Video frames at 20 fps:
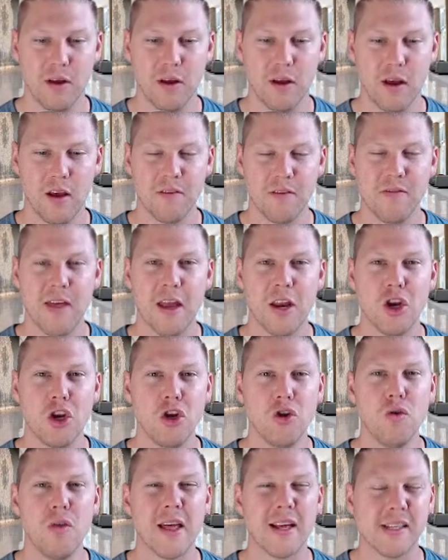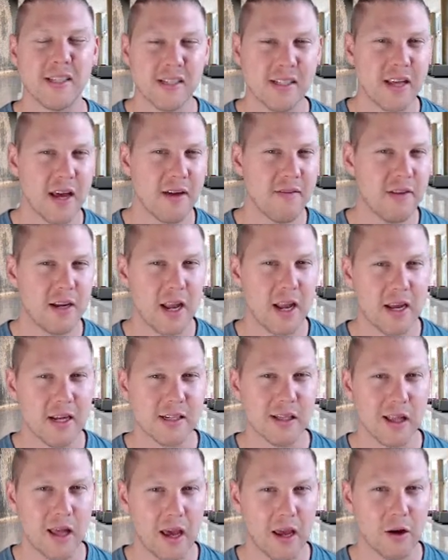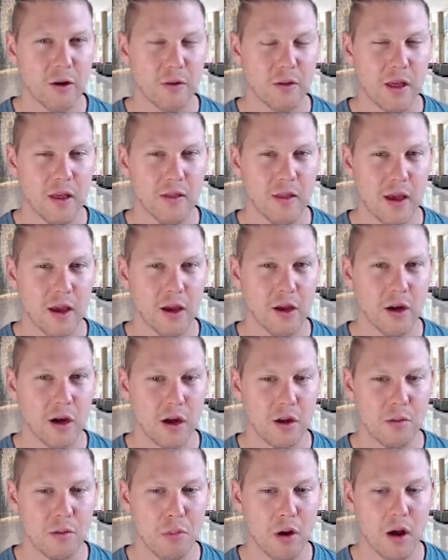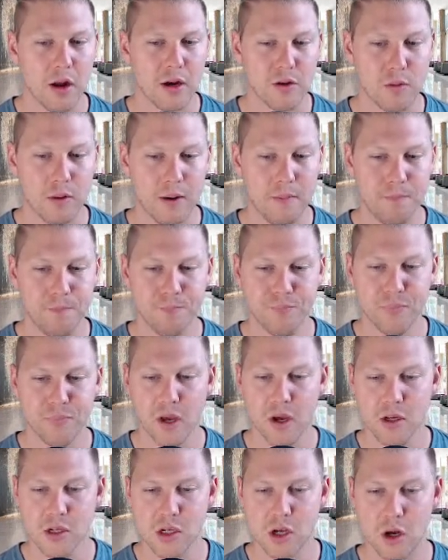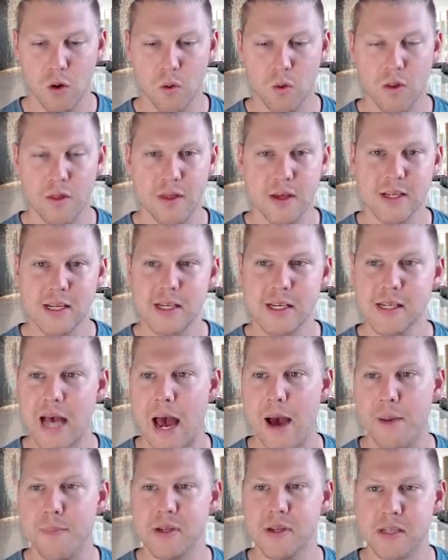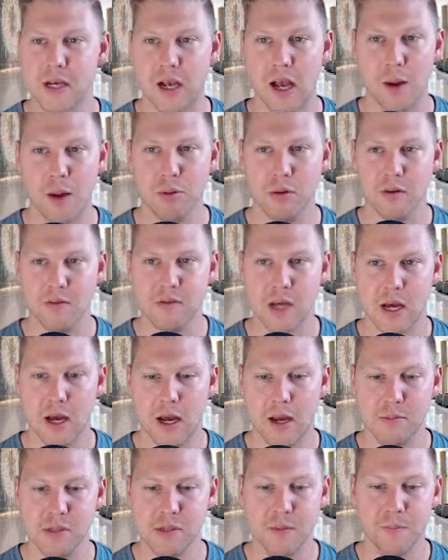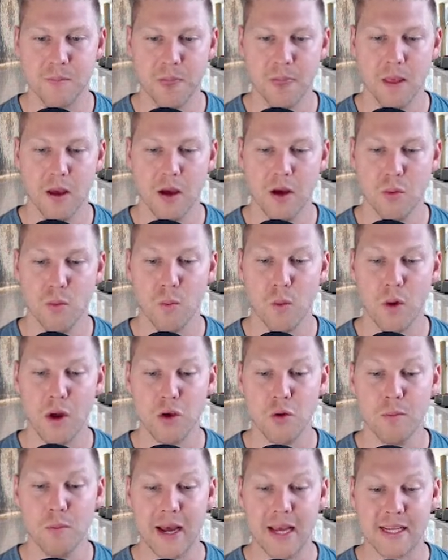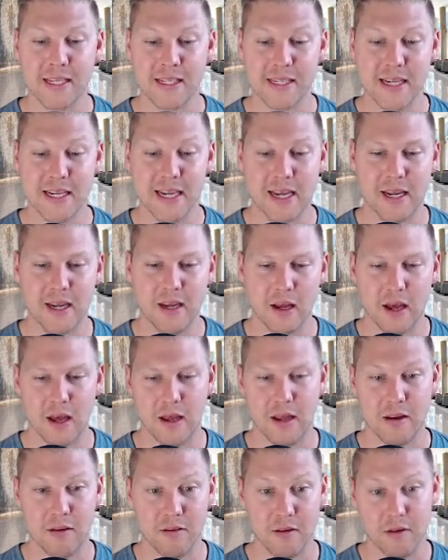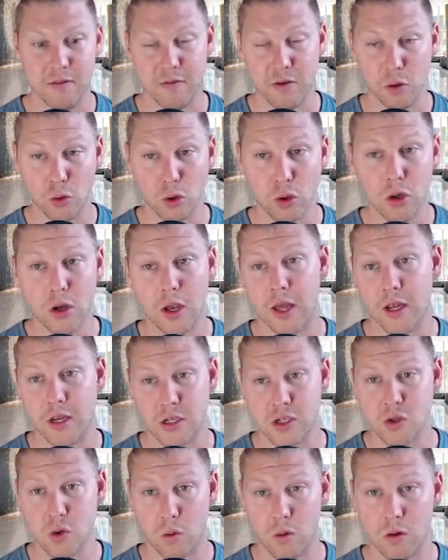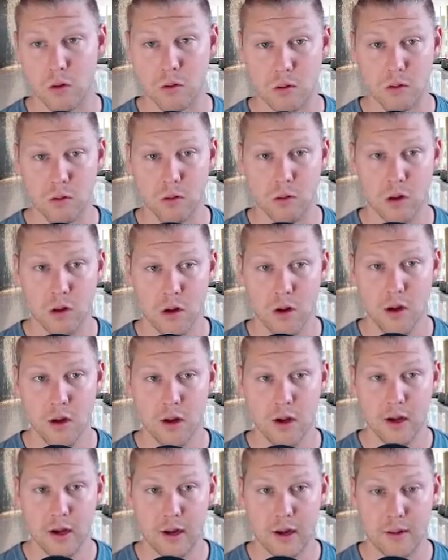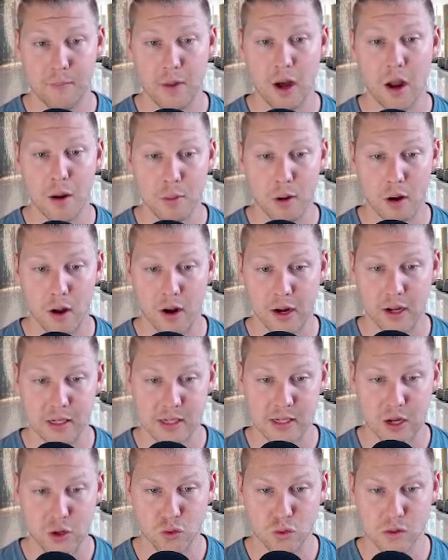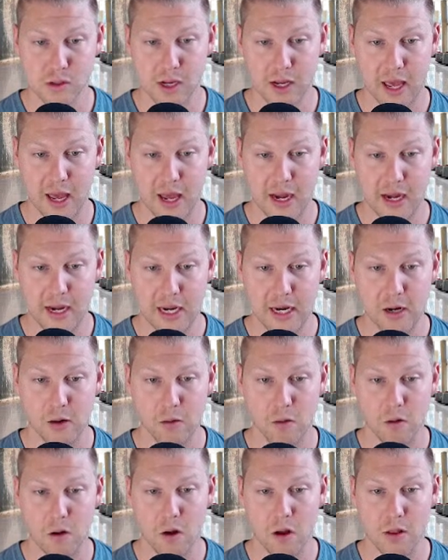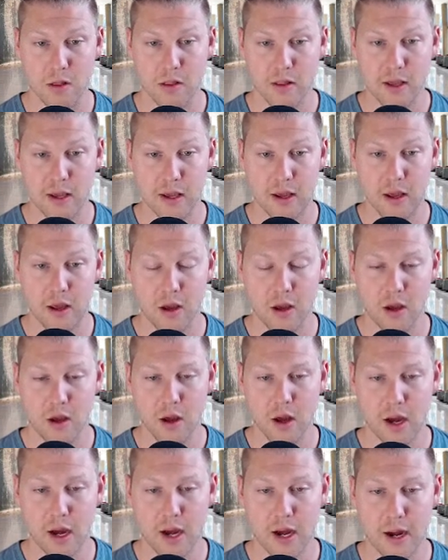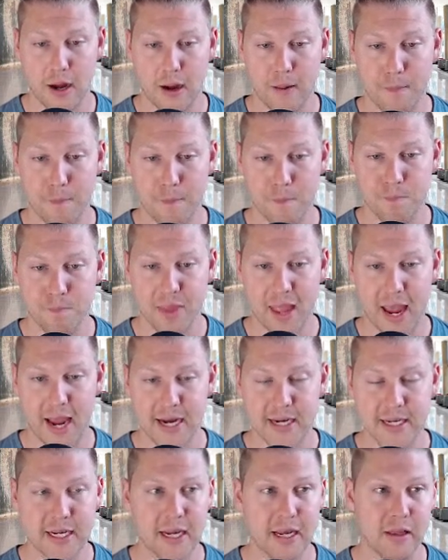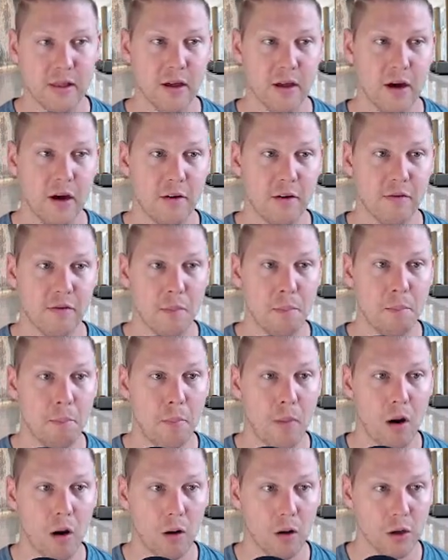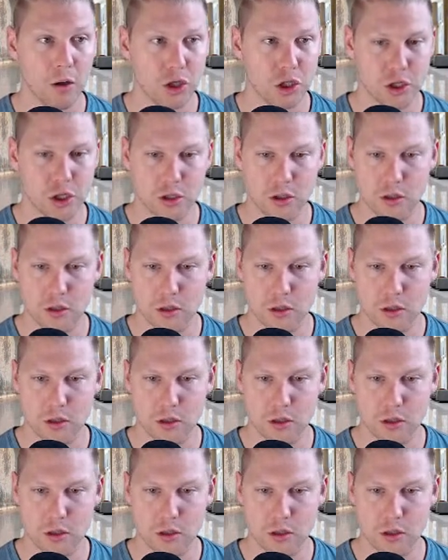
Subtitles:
if they knew that 7 days later that they could unbond, right? So this happens a couple of times. What you might see if you look at historical unbonding schedules, again here on the 18th of March,